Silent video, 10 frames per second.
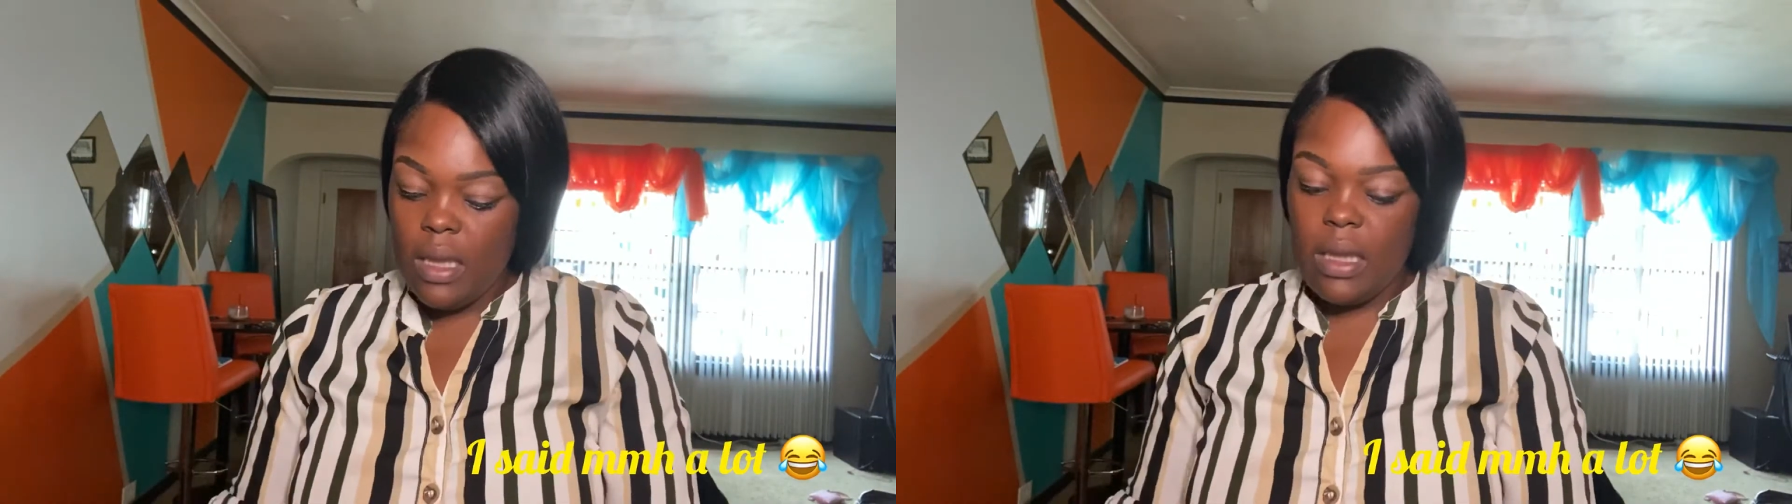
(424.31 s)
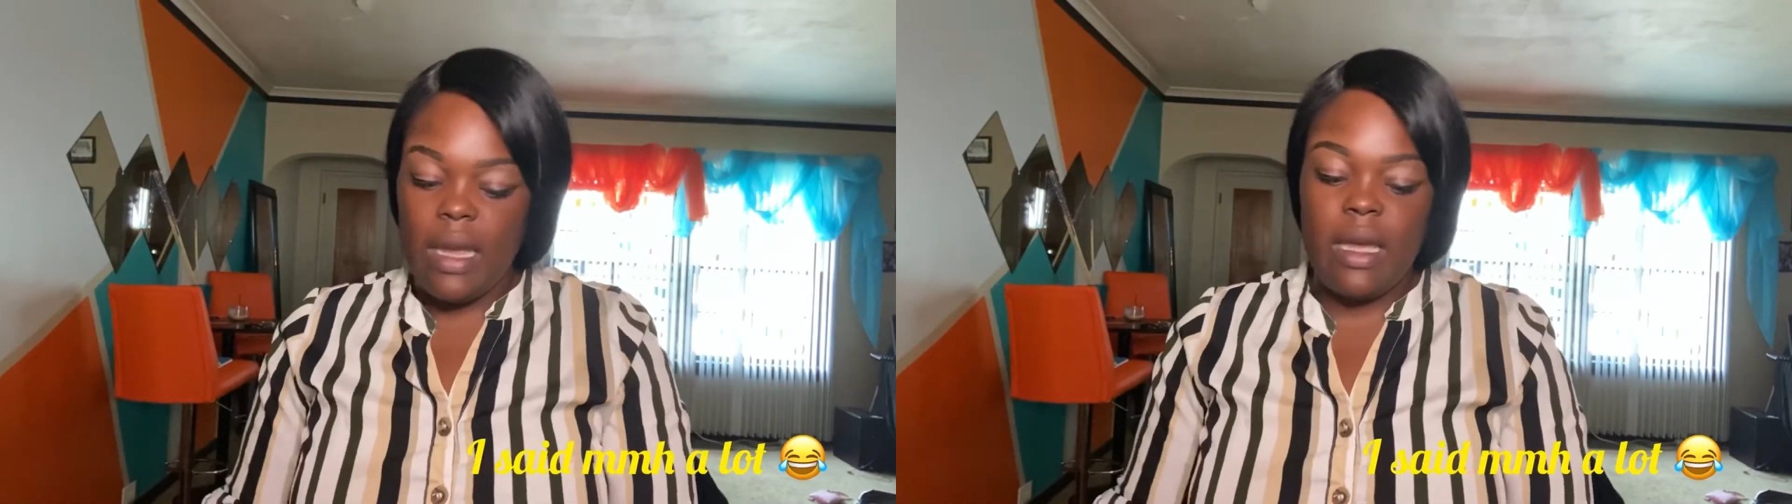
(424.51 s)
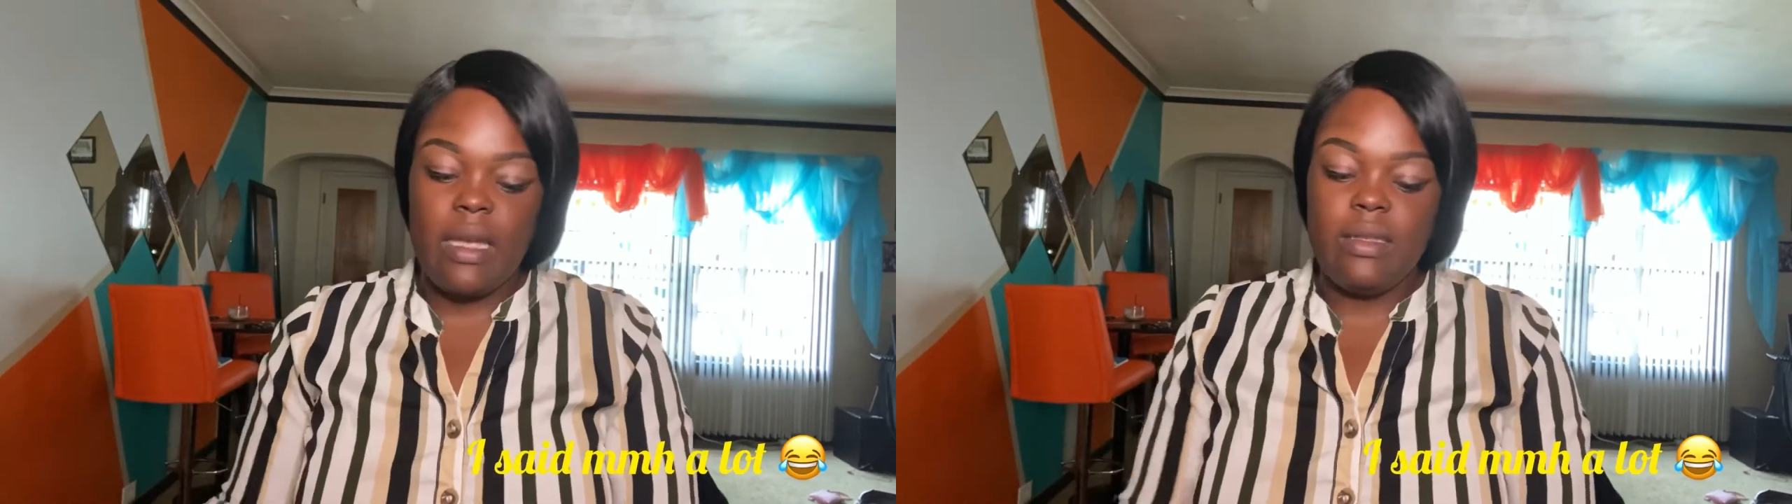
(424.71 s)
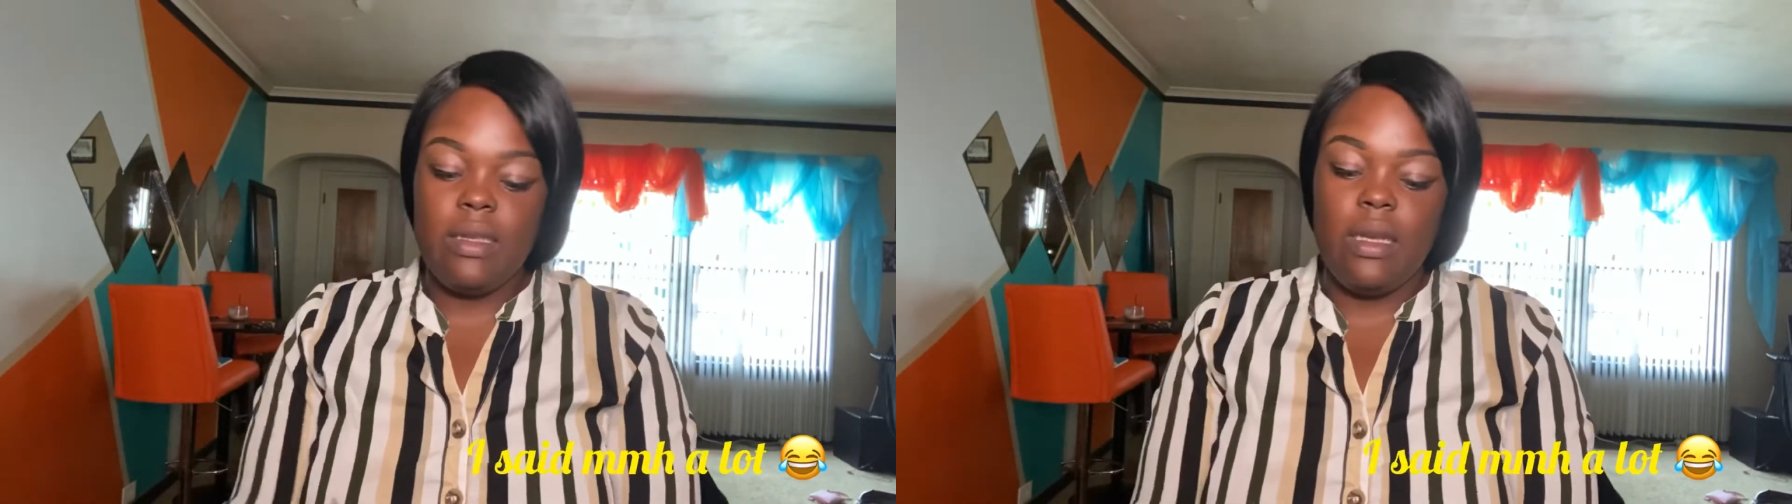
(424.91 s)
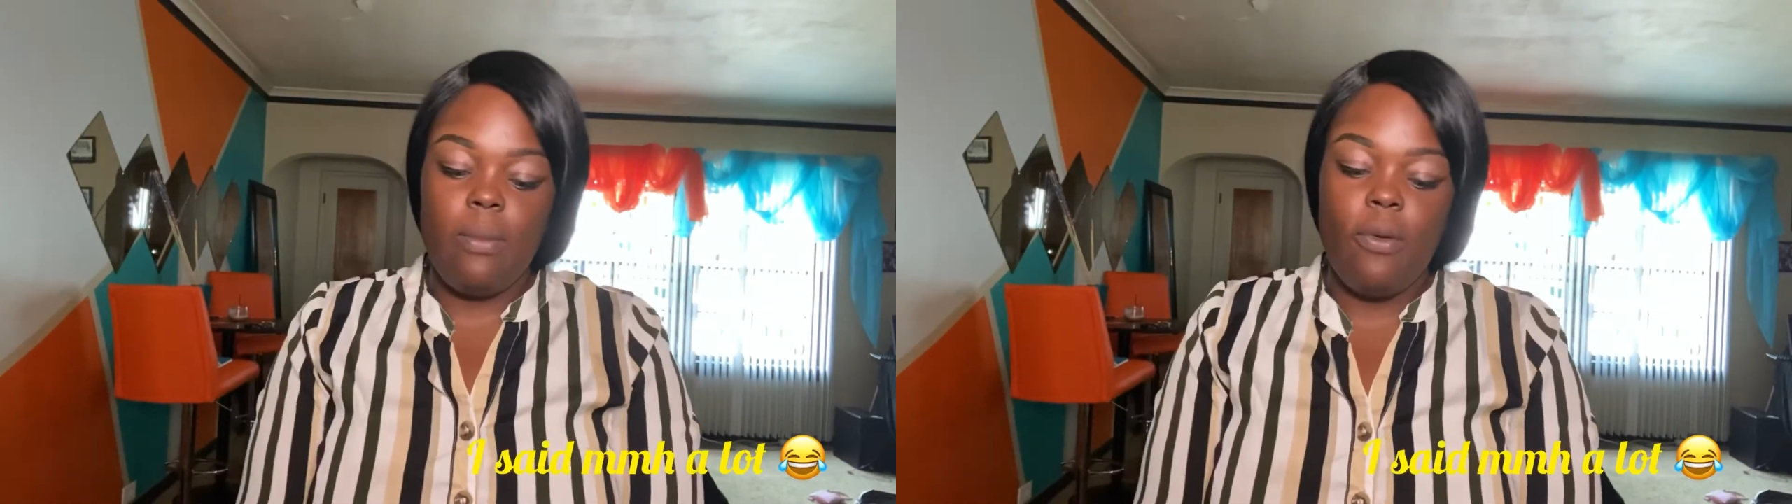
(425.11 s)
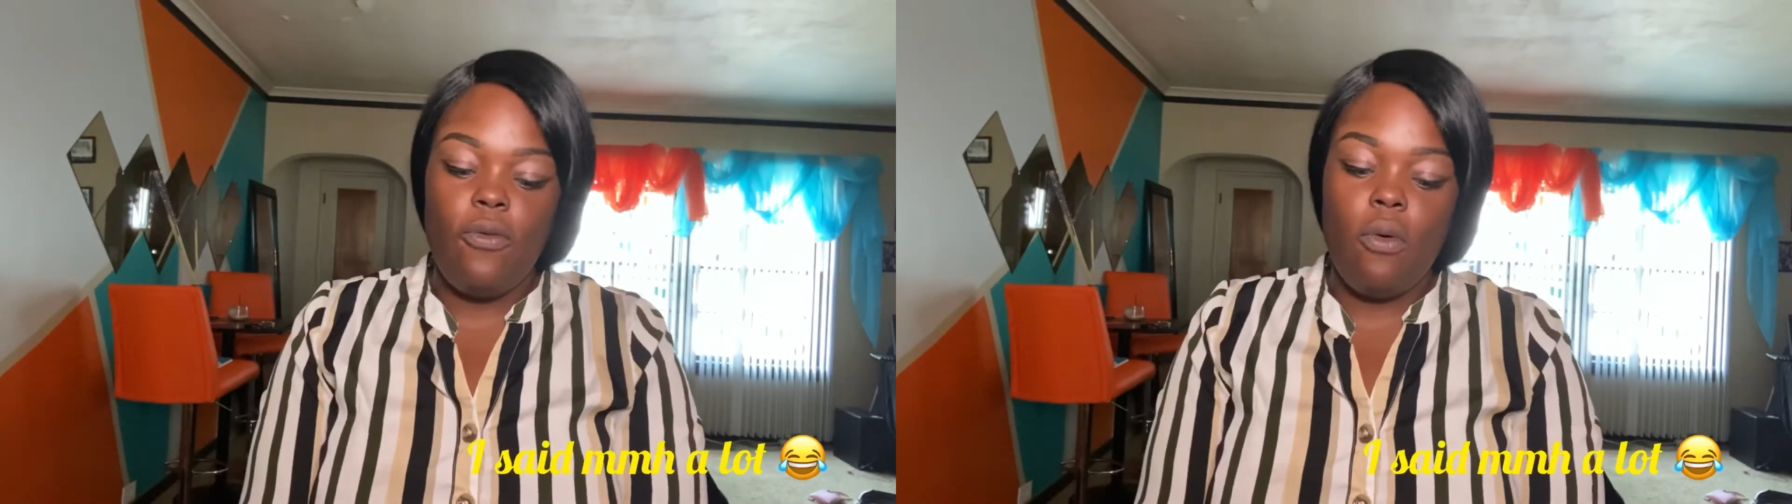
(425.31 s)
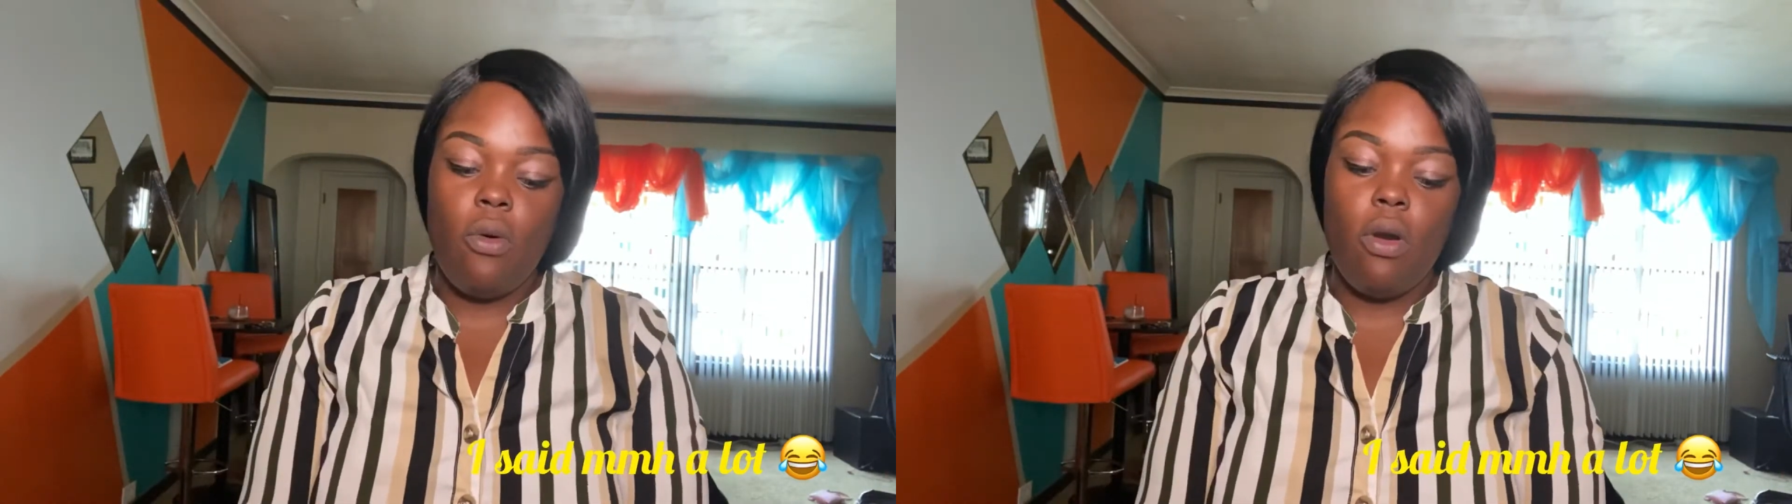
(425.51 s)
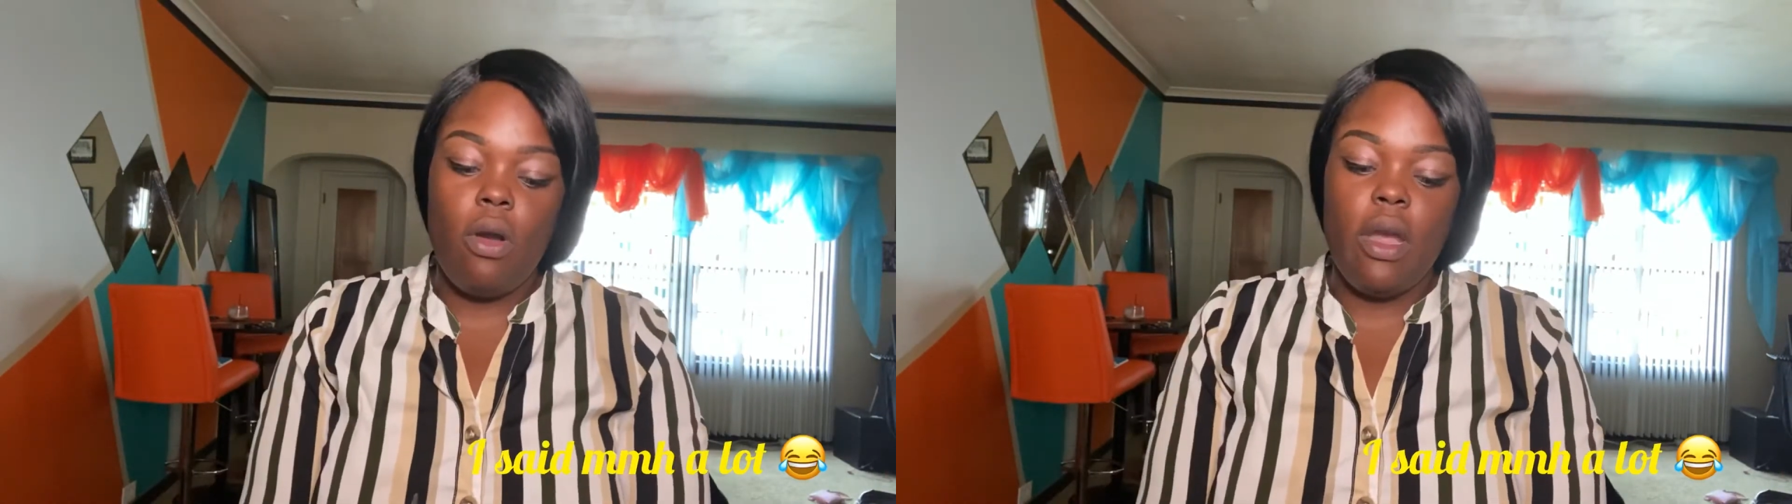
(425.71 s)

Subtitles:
like I said before,